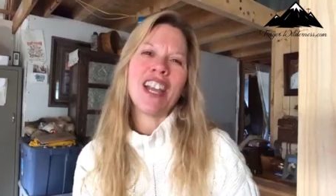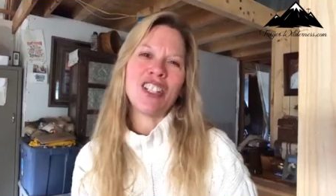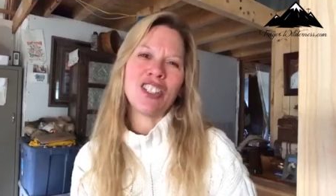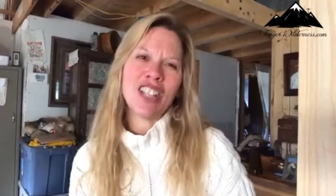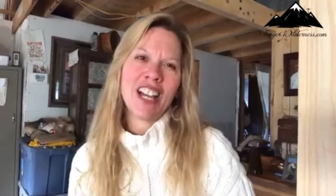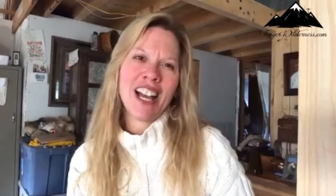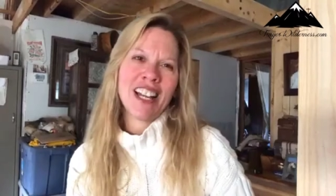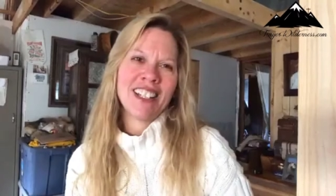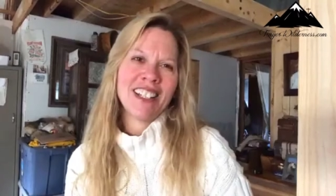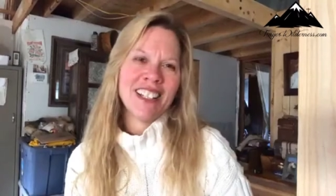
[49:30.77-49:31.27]
okay,
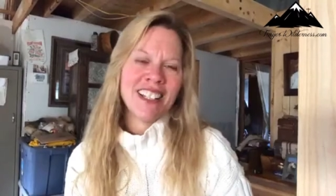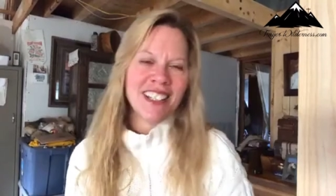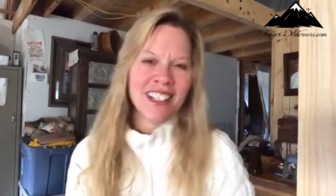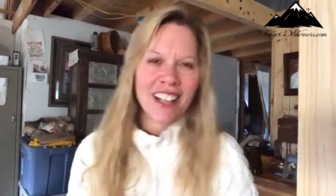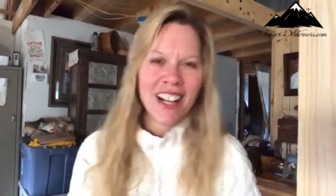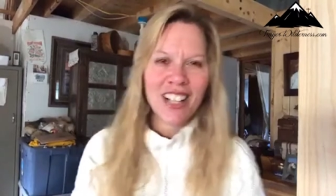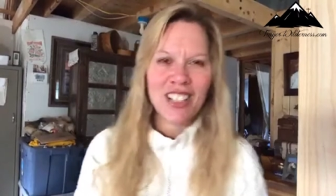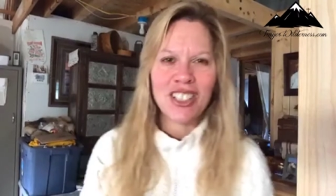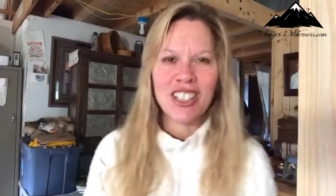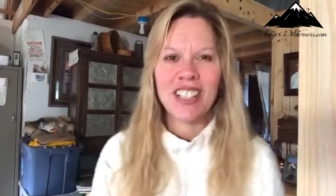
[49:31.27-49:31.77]
Chad,
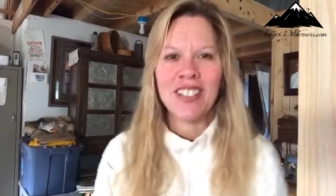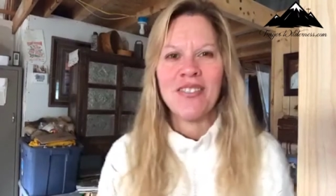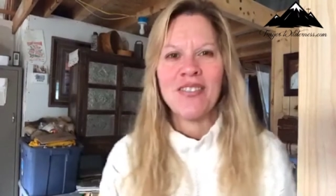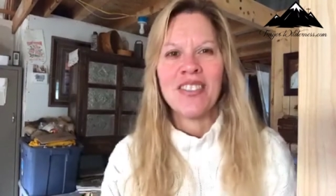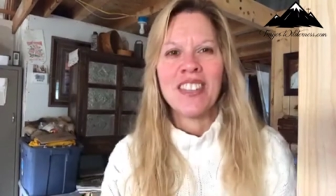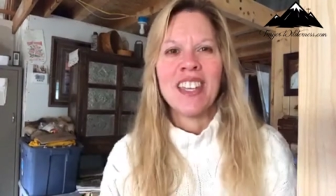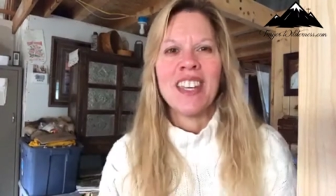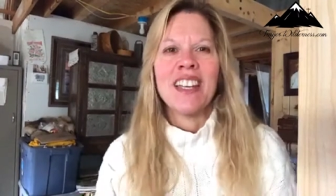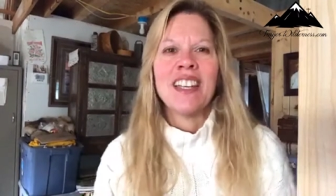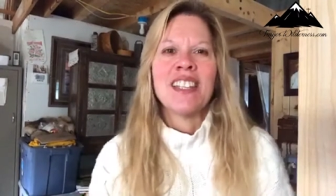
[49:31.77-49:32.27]
gotcha.
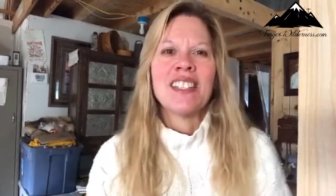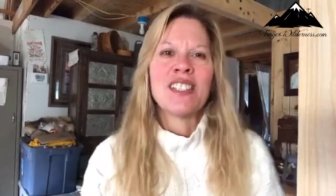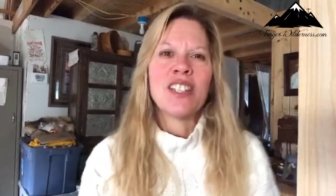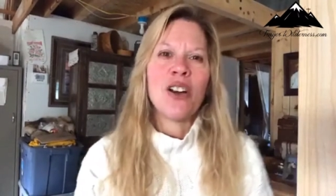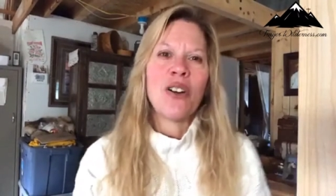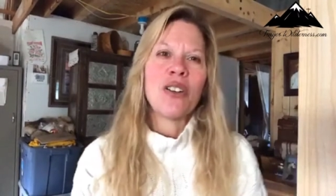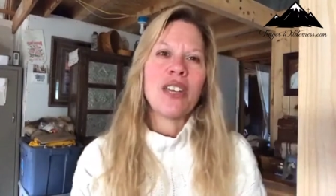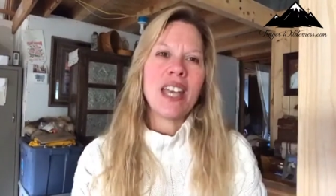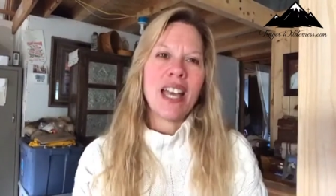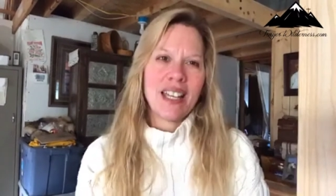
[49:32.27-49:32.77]

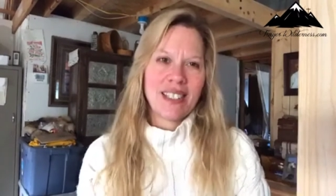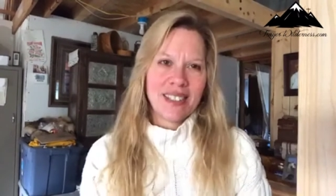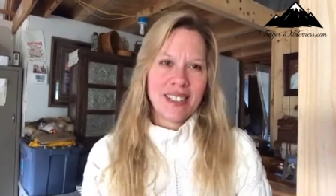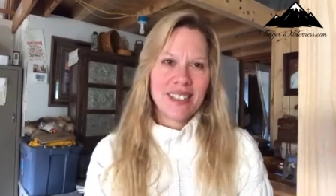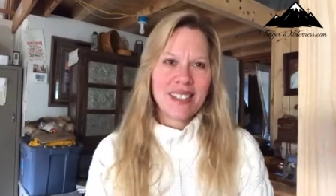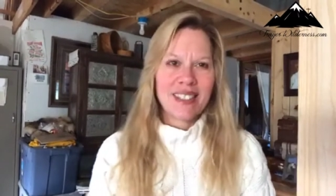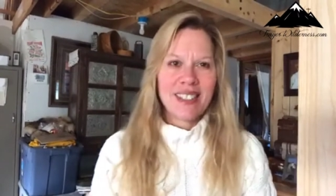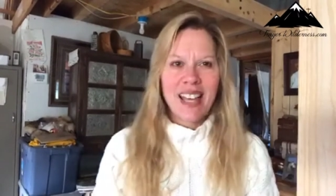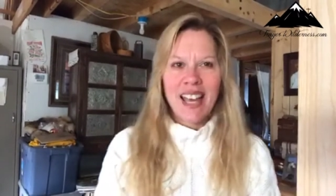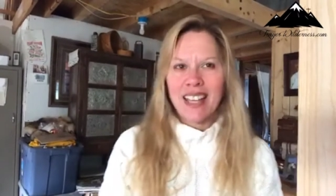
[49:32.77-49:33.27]
So
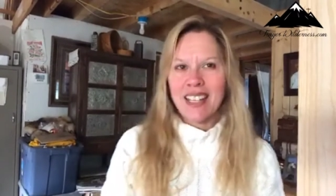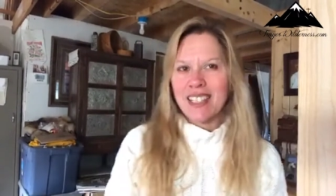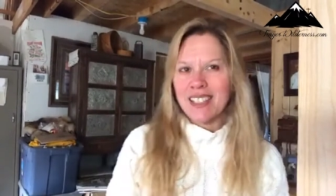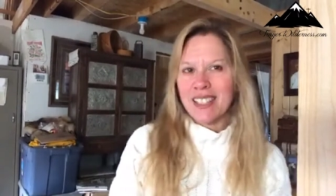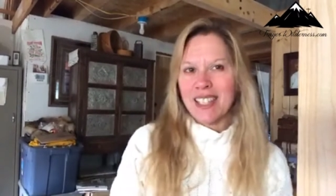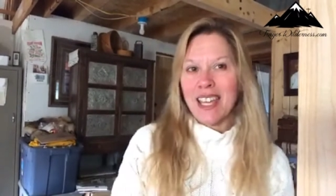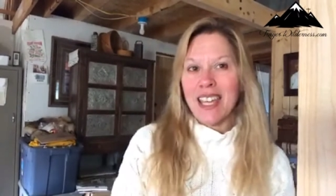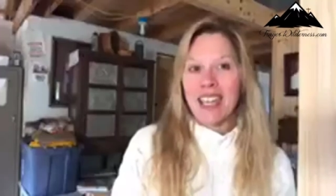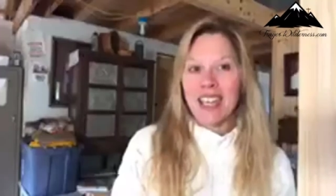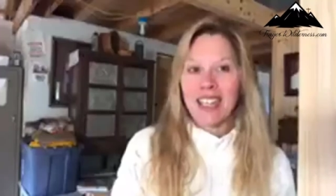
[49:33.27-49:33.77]
yes, that
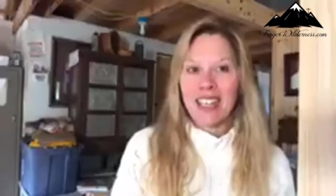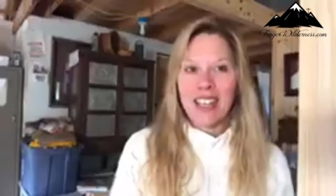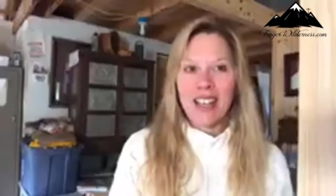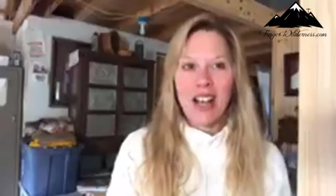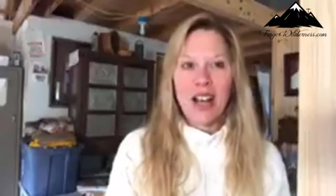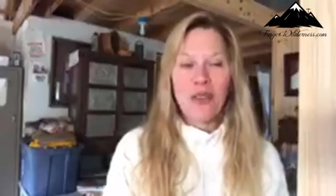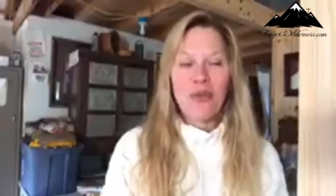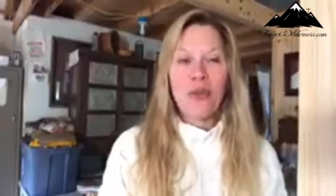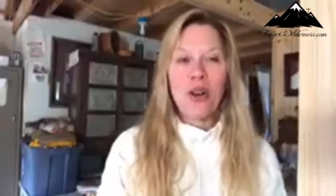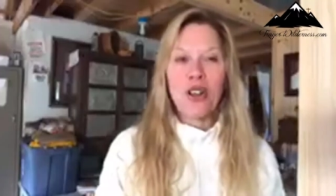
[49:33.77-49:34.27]
is
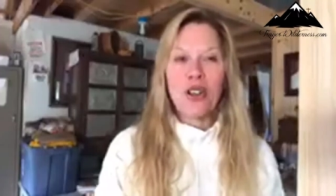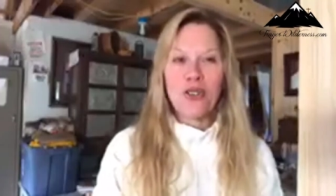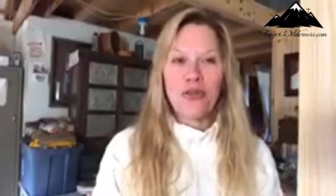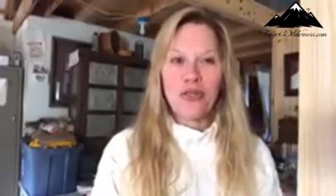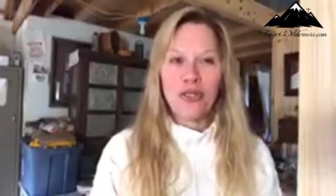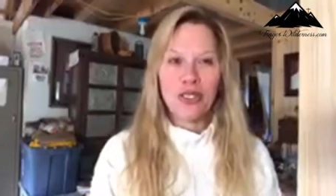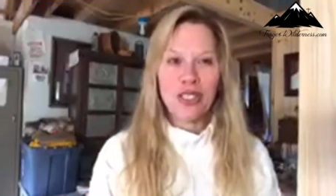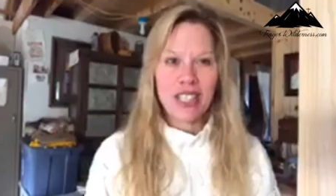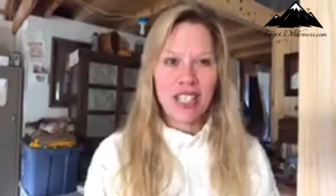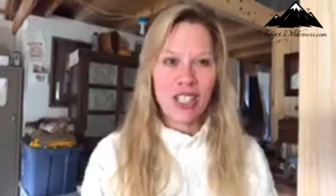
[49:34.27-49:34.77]
a
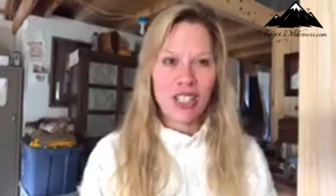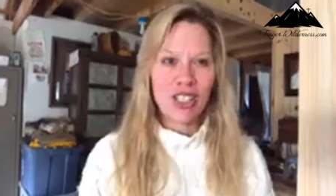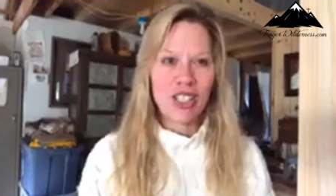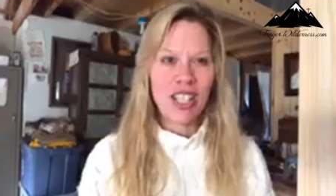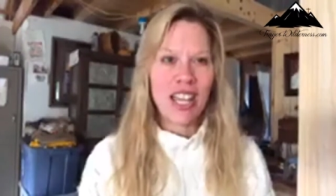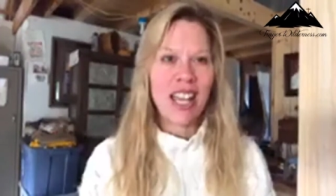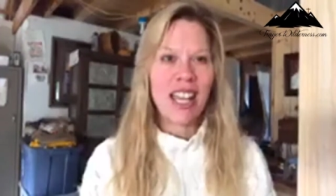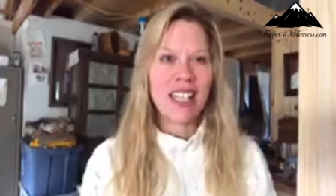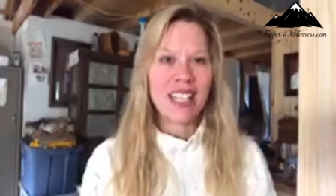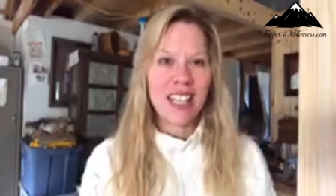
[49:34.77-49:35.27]
wonderful
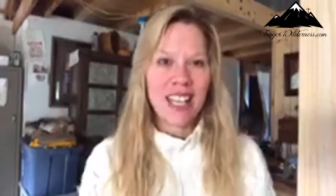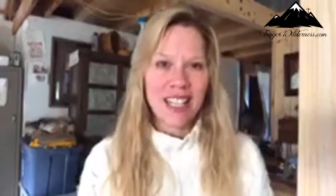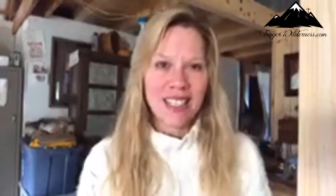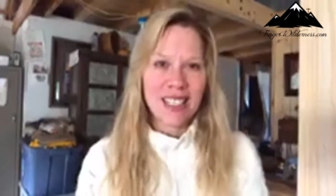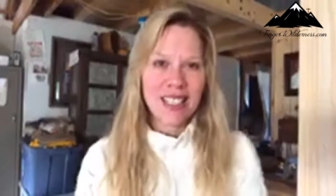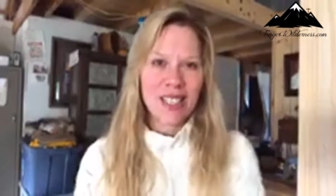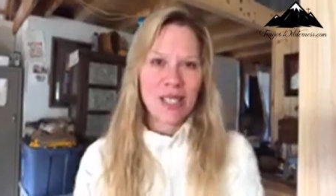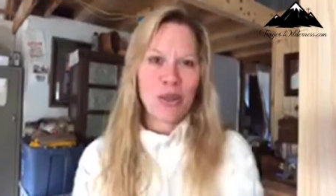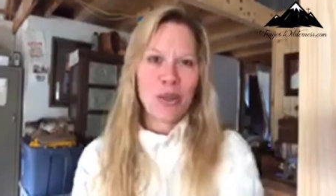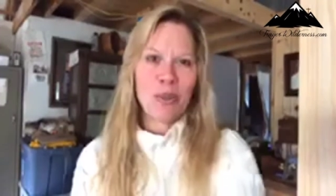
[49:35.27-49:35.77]
dish, and
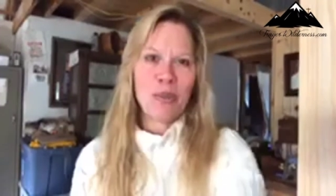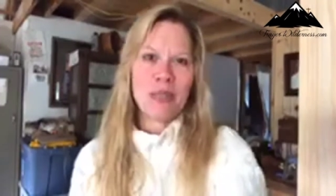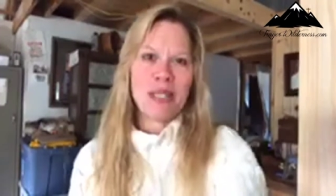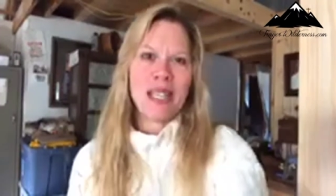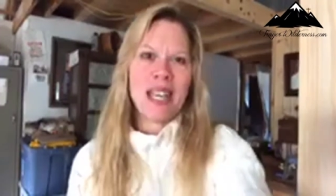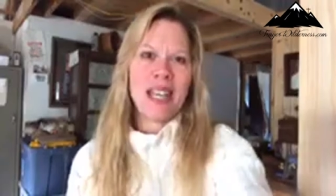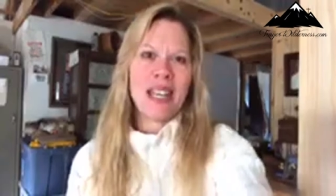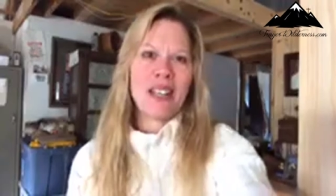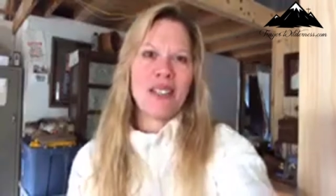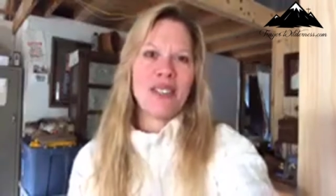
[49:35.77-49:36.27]
yes, the sweet
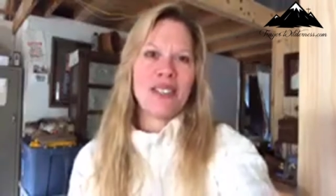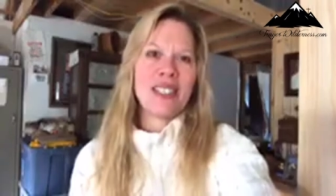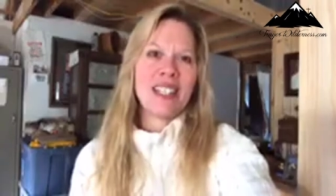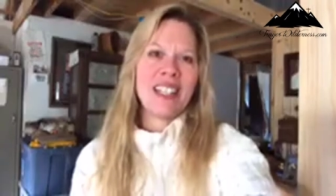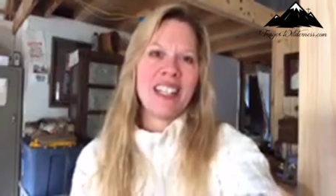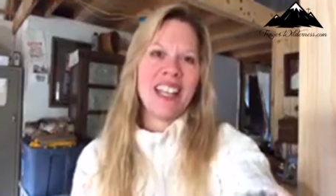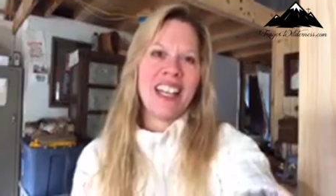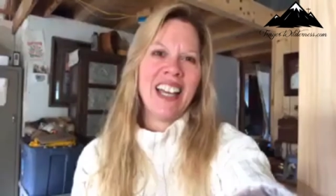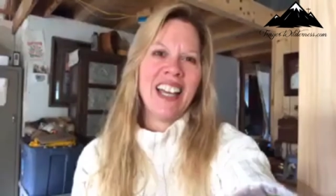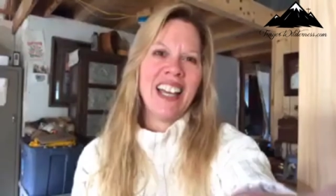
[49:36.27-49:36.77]
potatoes.
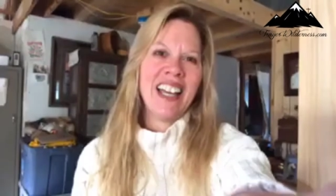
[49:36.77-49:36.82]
